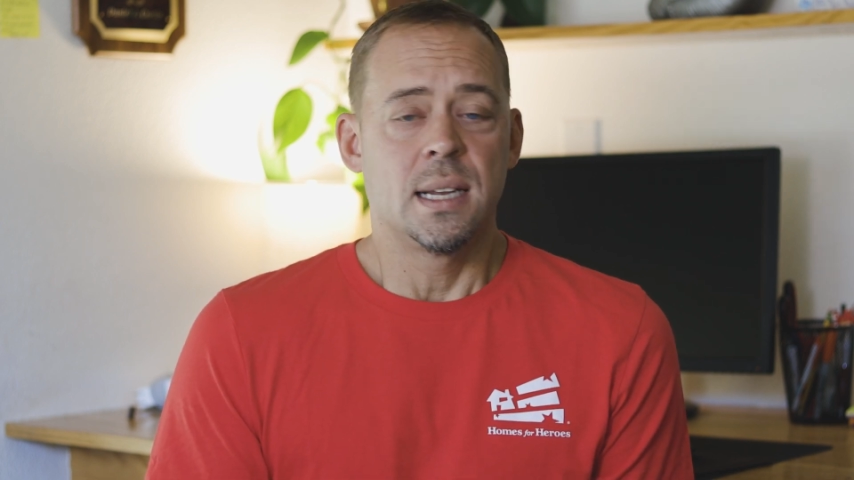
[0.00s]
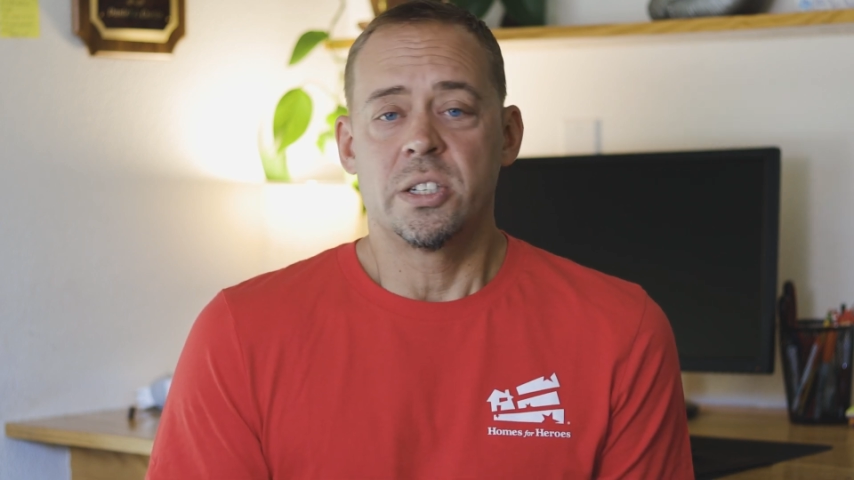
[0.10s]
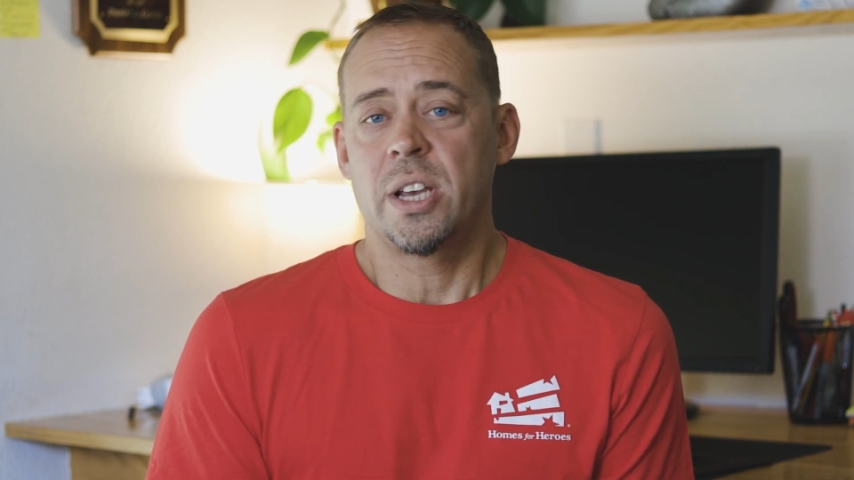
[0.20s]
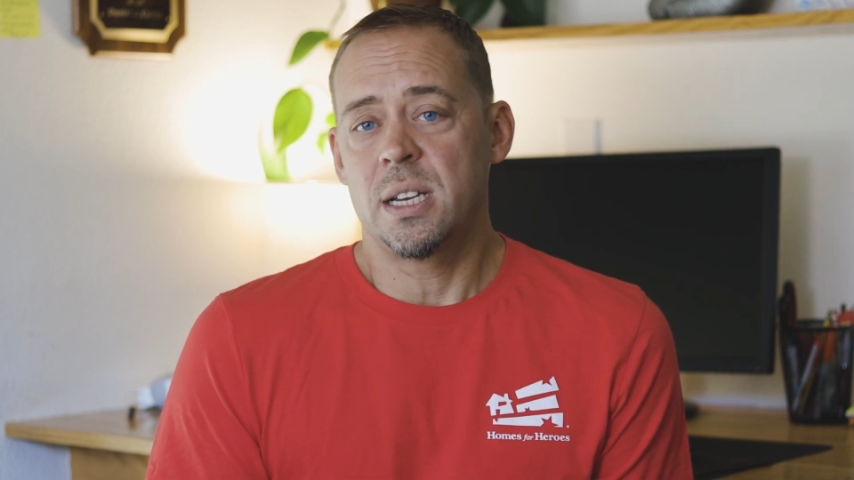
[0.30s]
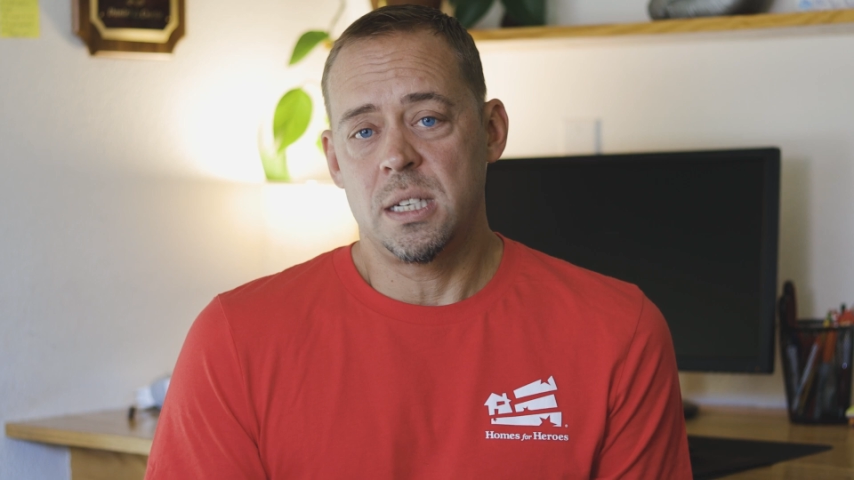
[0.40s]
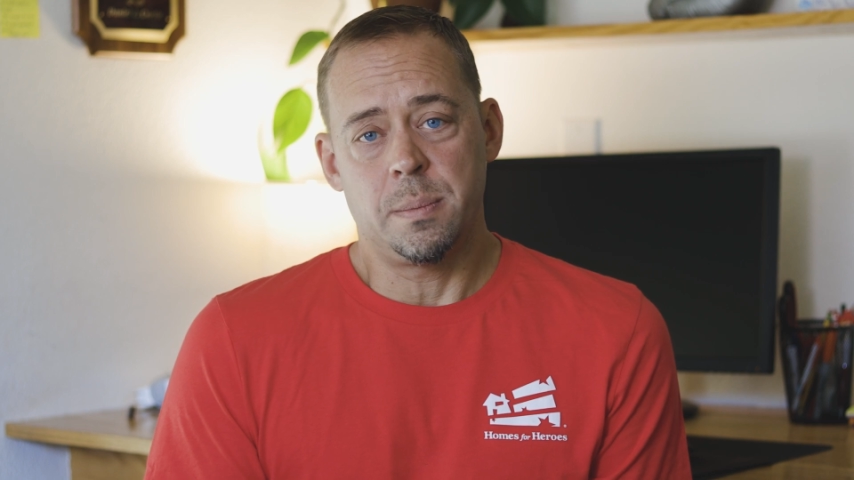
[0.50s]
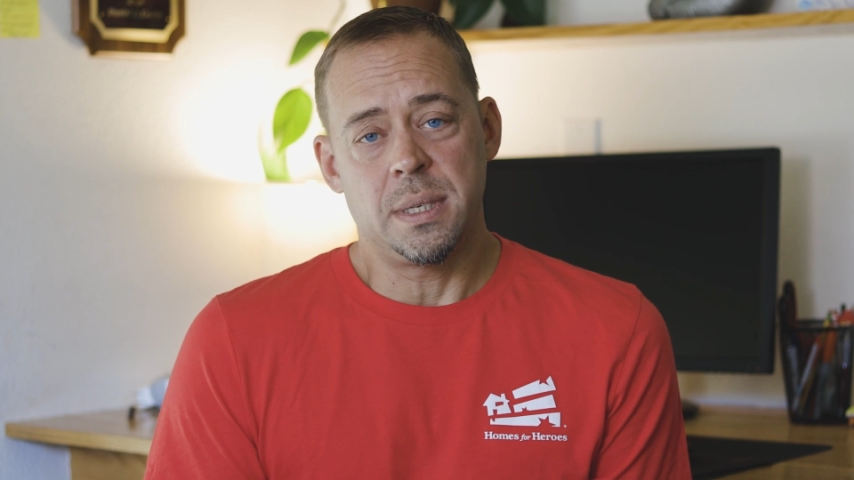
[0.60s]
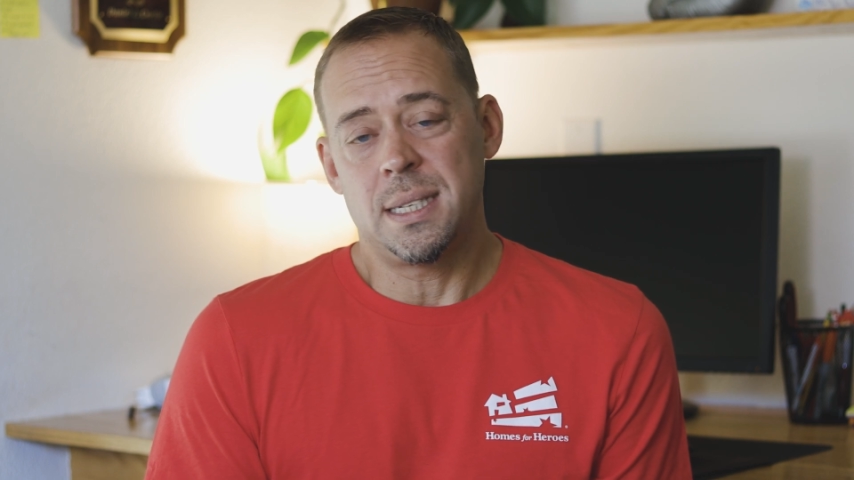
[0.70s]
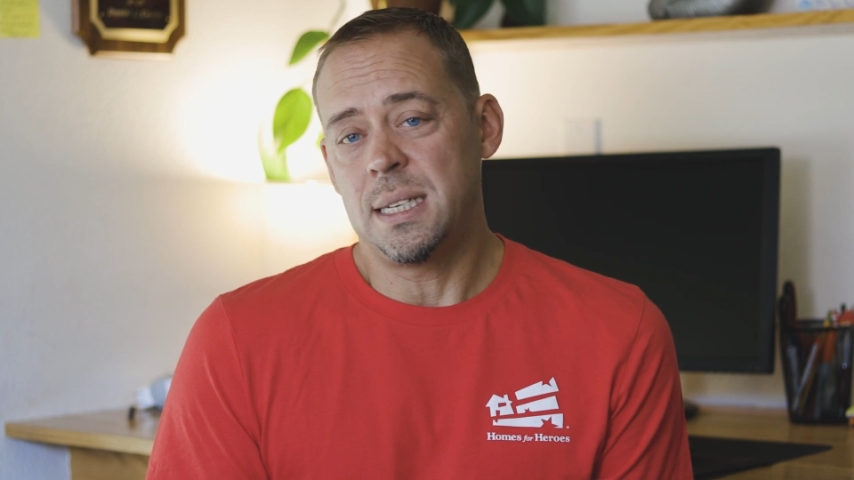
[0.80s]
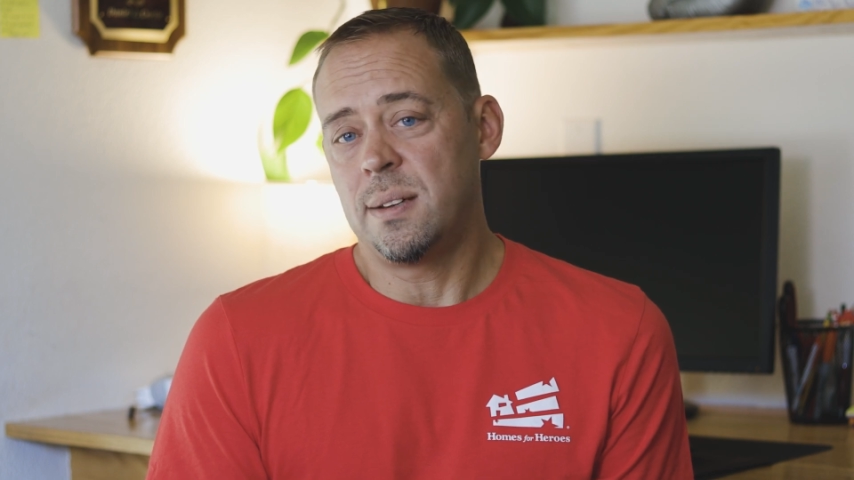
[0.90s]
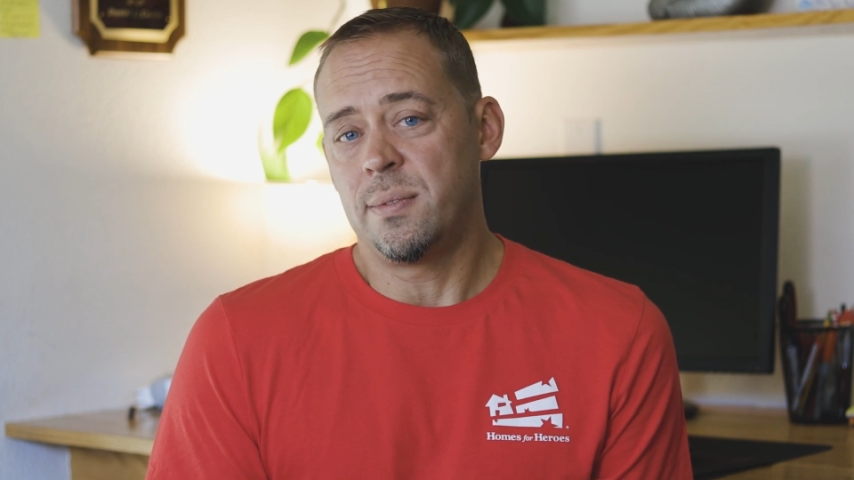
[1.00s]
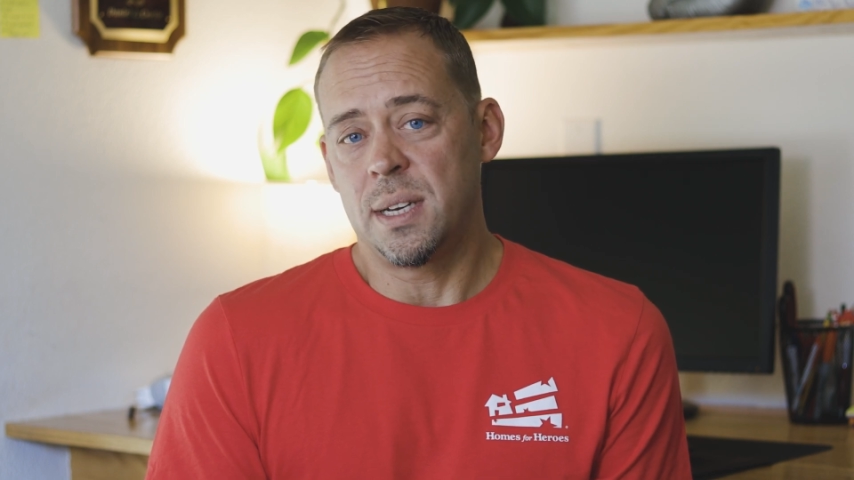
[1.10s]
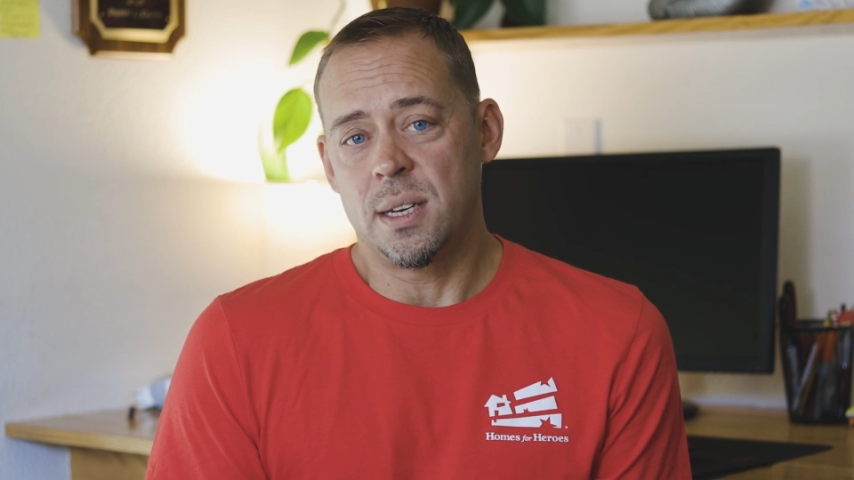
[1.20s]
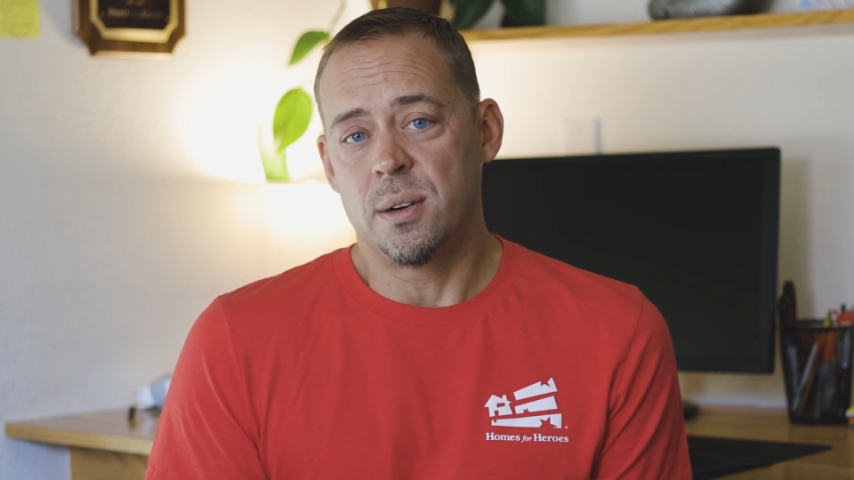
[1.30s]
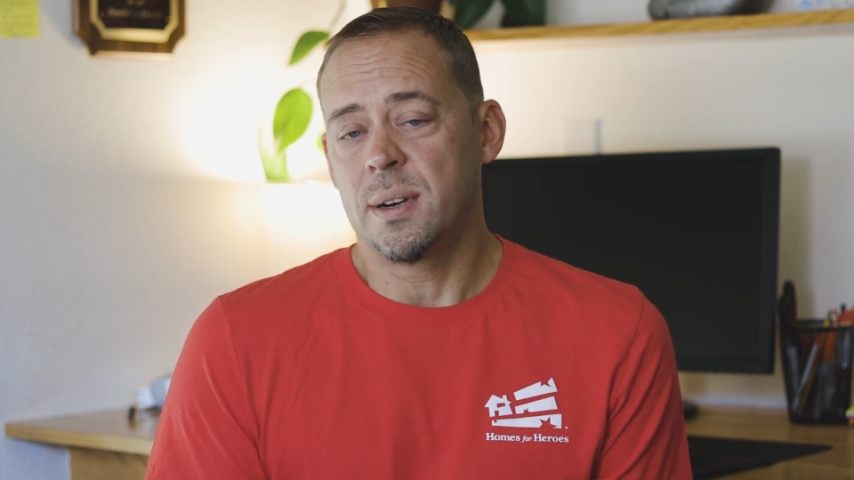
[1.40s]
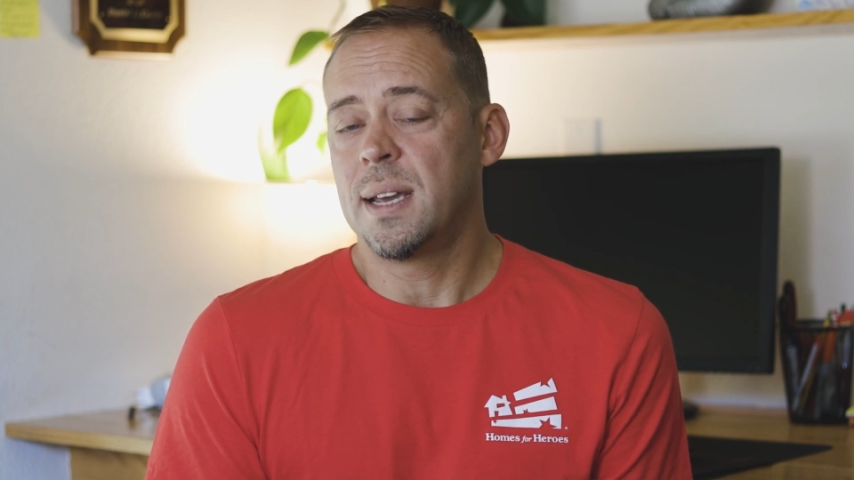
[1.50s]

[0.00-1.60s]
ChatGPT, video,